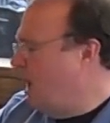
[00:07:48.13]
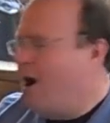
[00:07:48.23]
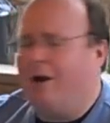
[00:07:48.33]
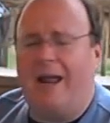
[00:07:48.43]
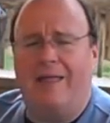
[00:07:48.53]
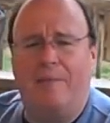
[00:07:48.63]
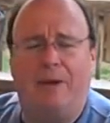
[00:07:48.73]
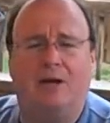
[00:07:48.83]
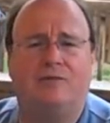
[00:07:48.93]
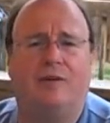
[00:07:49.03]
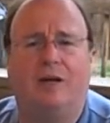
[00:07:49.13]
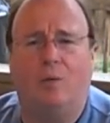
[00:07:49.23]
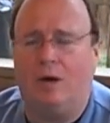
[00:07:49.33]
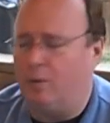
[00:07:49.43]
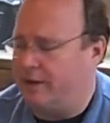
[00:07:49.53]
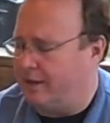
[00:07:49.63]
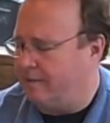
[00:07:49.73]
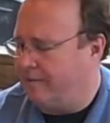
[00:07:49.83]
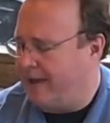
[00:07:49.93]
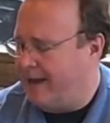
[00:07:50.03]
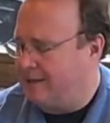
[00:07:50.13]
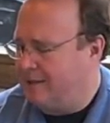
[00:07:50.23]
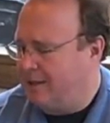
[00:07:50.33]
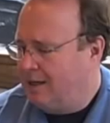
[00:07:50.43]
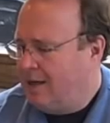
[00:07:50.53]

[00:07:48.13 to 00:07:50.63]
Oh yeah, that pairs very well with it. In fact,